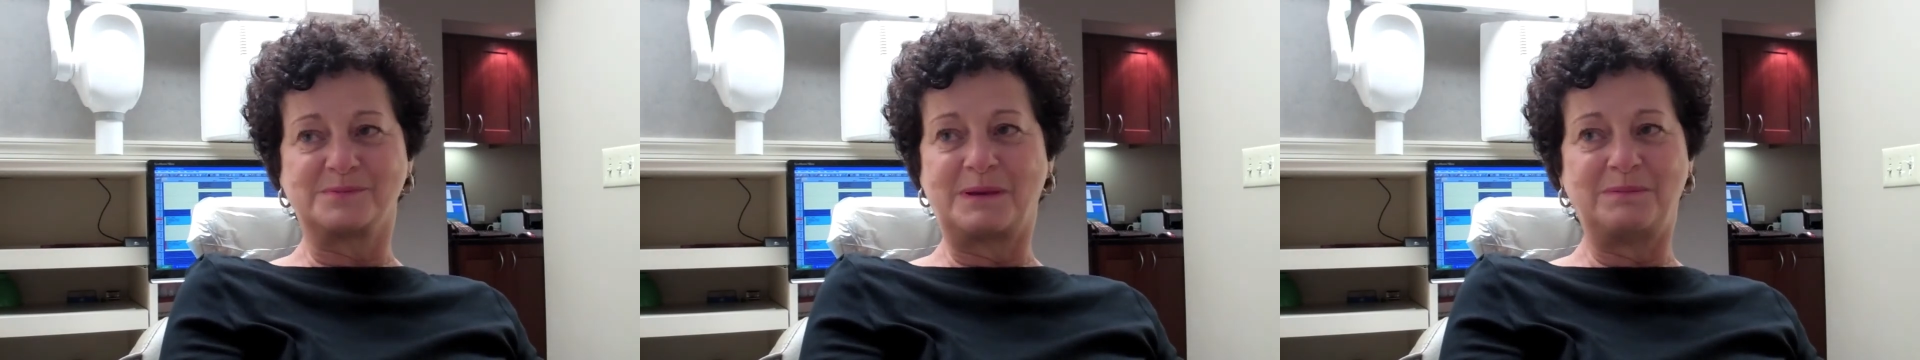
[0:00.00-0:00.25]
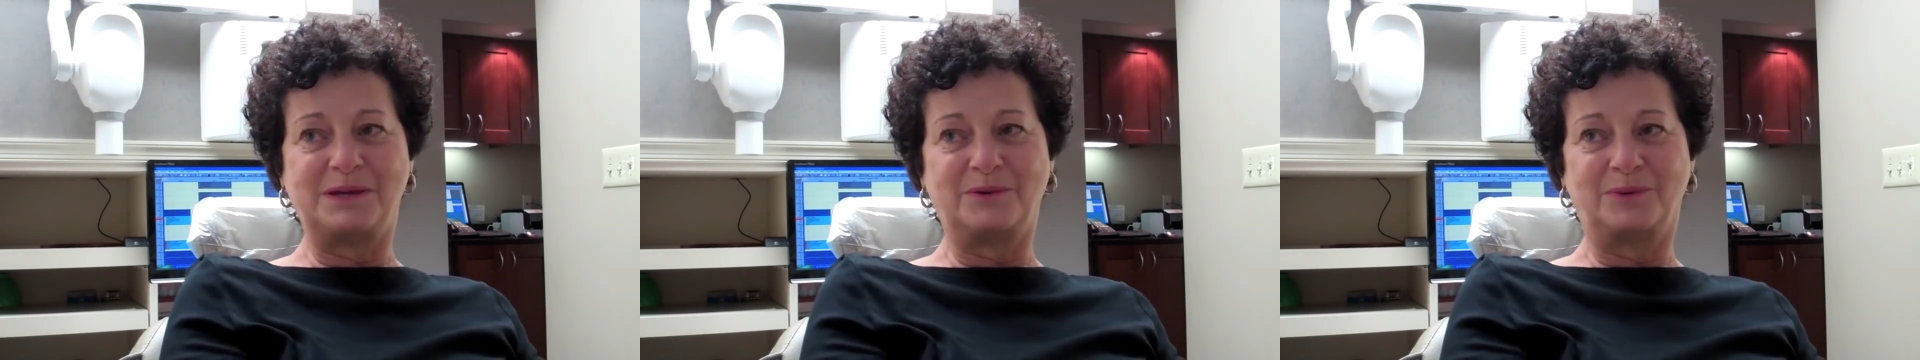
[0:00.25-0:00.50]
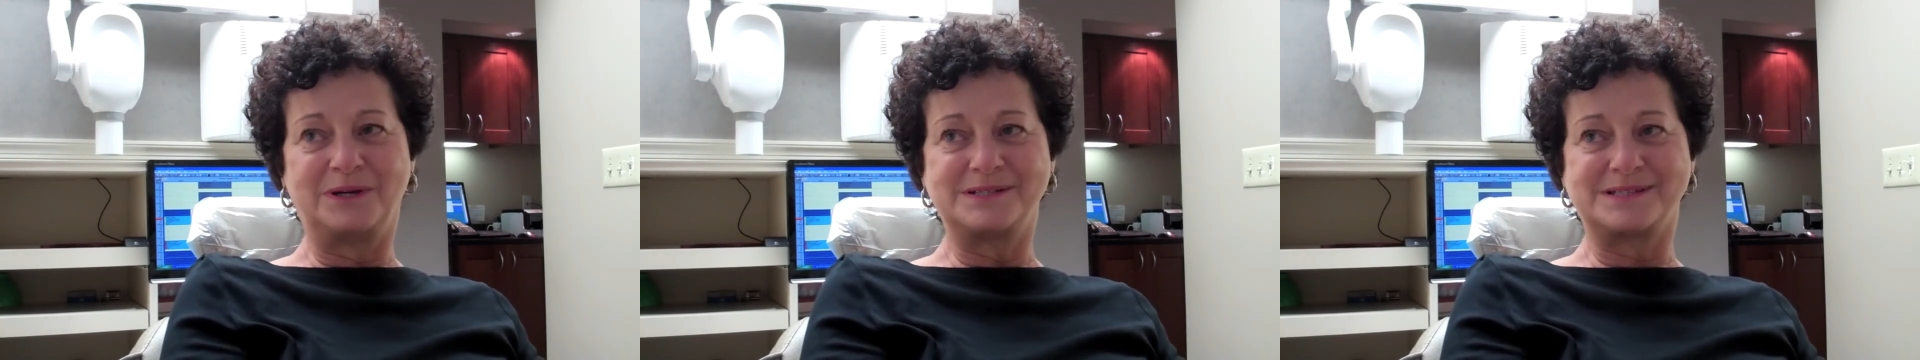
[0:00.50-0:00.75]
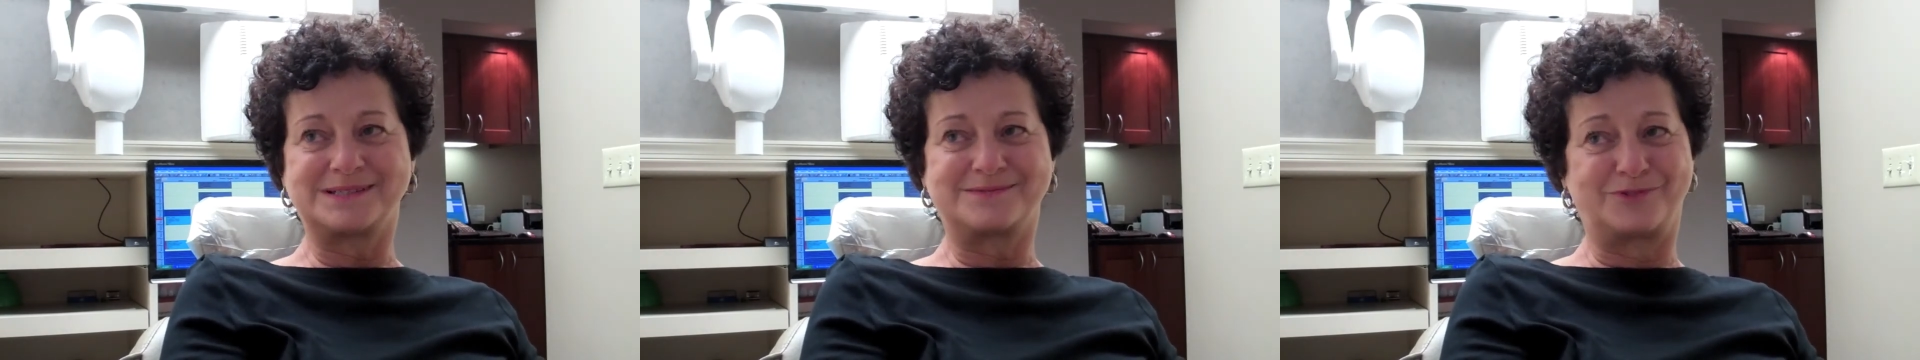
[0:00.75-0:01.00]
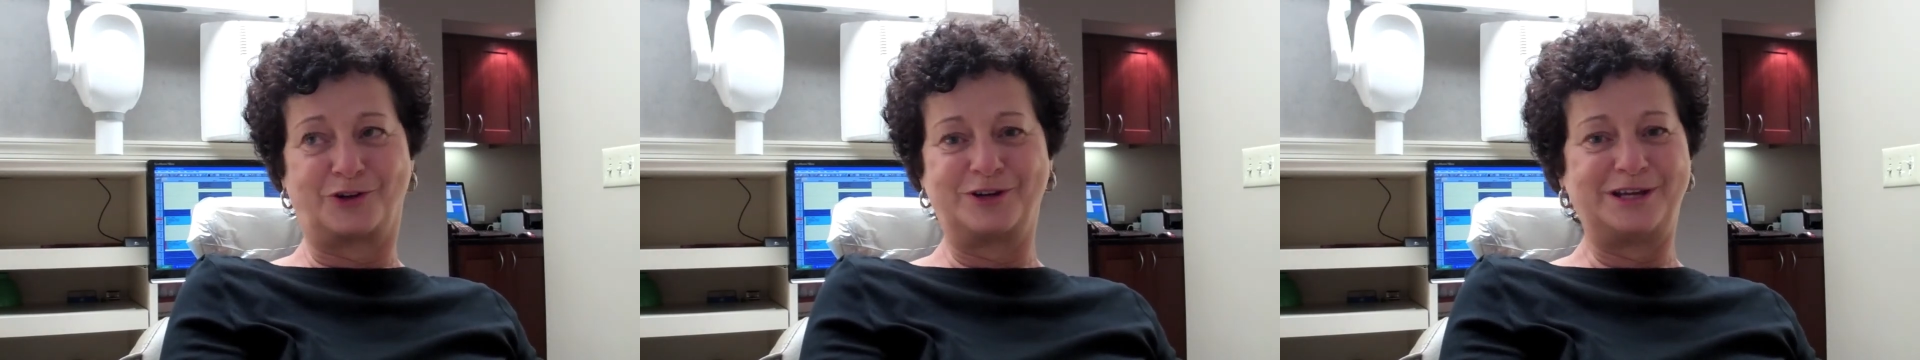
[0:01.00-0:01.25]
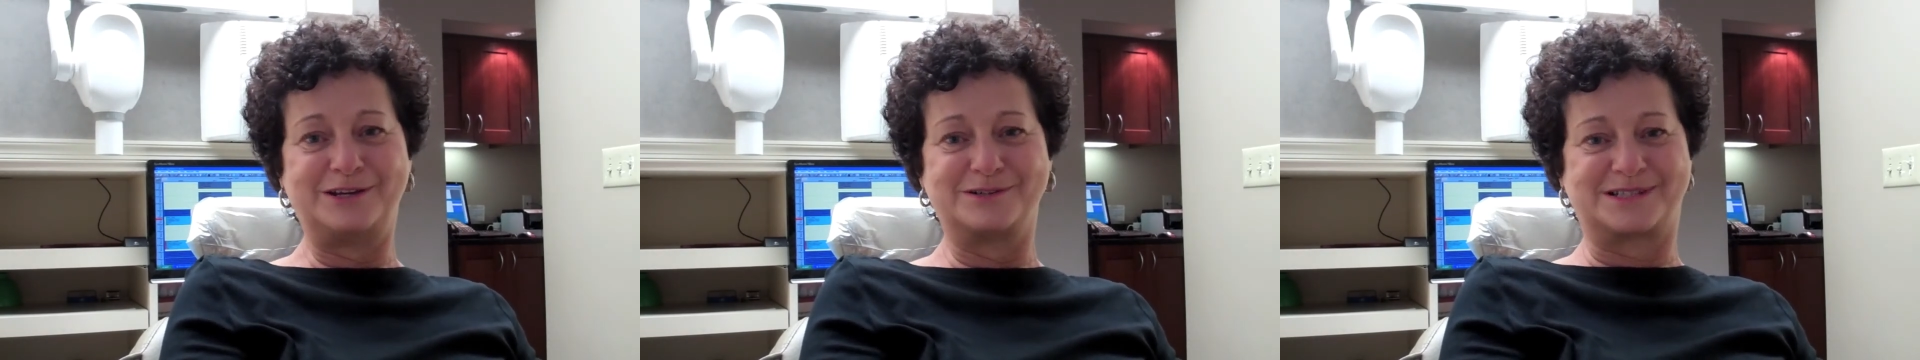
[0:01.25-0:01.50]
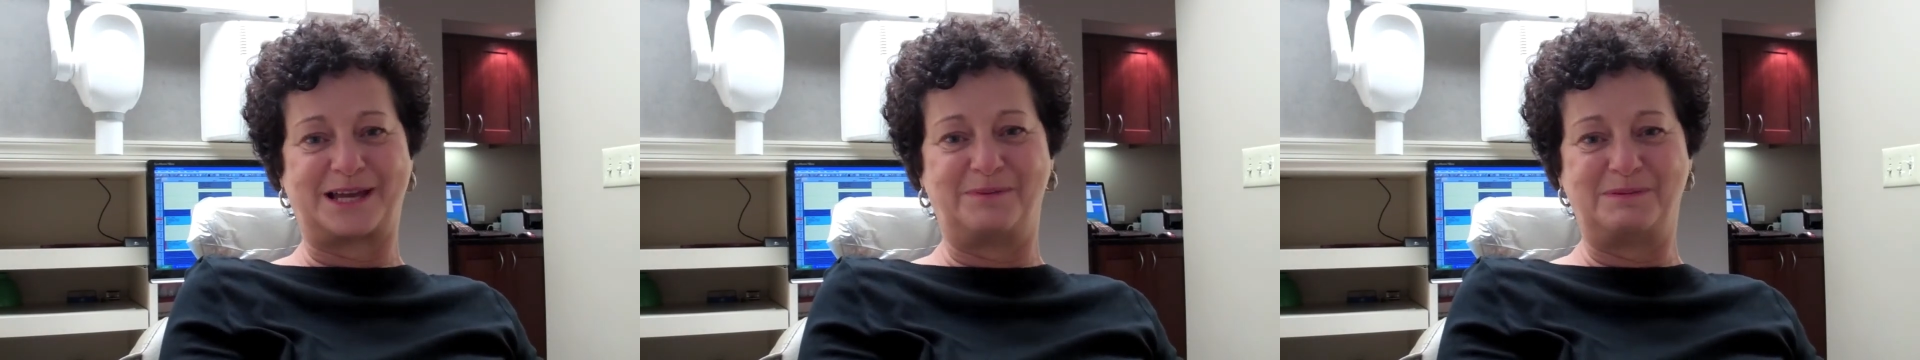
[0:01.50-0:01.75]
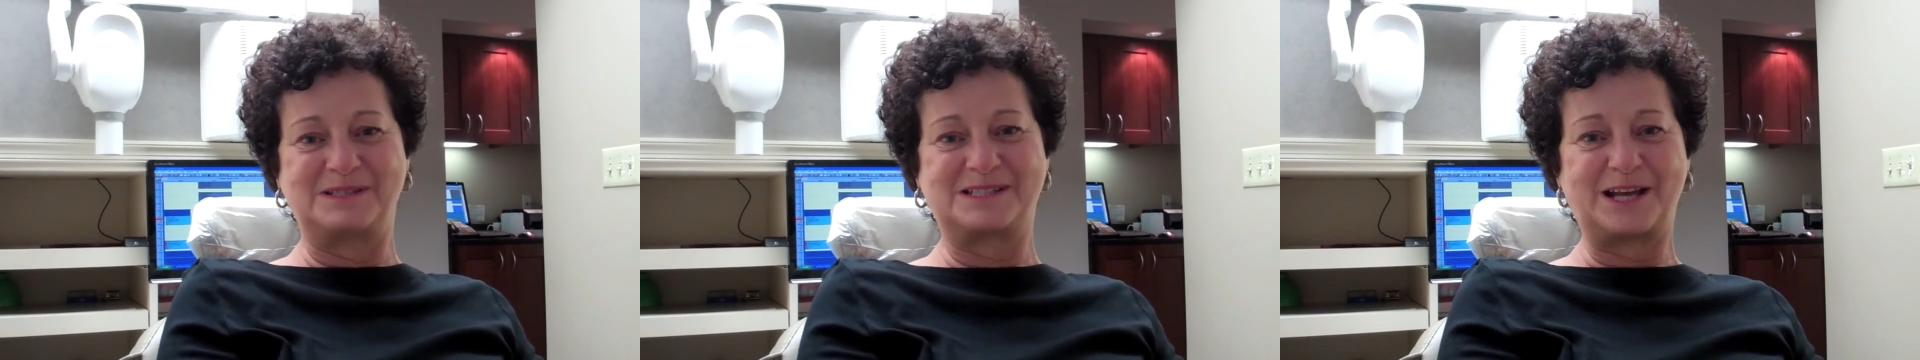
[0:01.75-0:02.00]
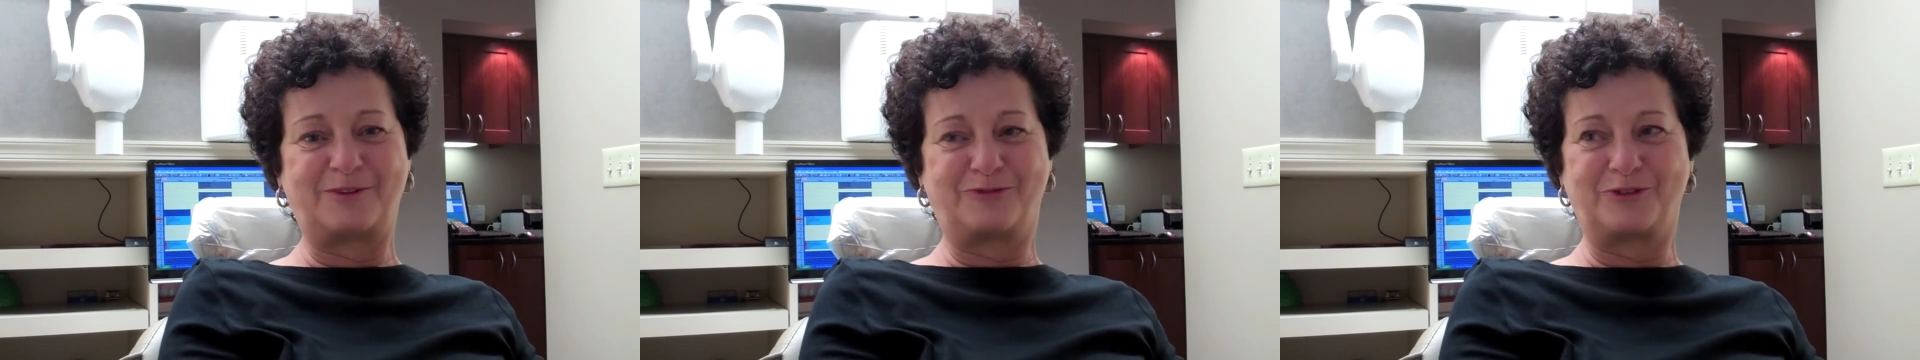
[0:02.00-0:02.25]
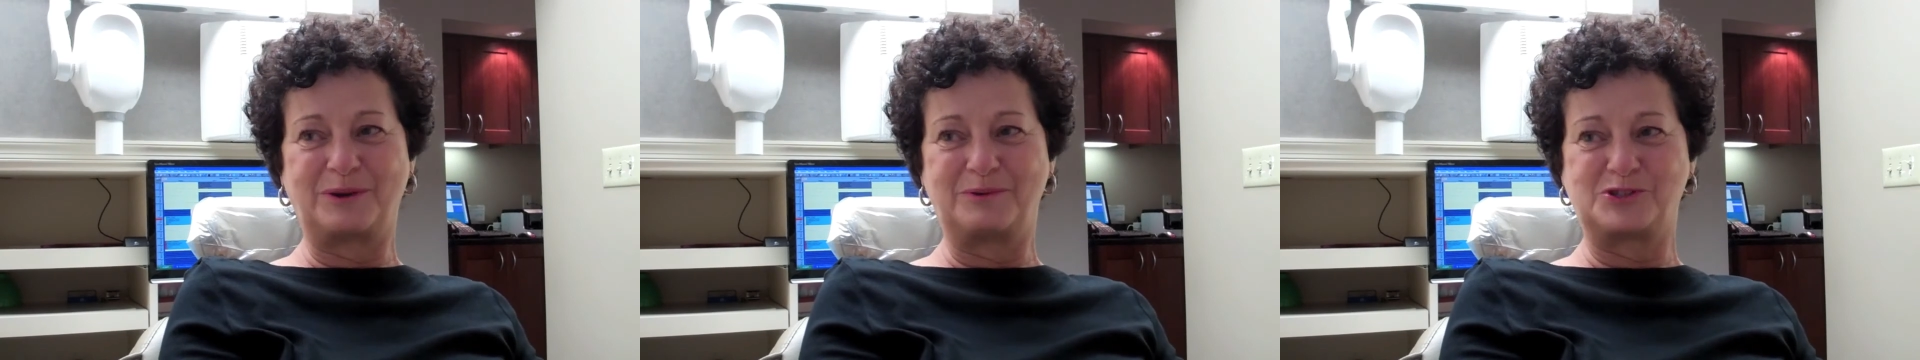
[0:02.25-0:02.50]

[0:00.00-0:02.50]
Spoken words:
Maybe it was 30 years I've been suffering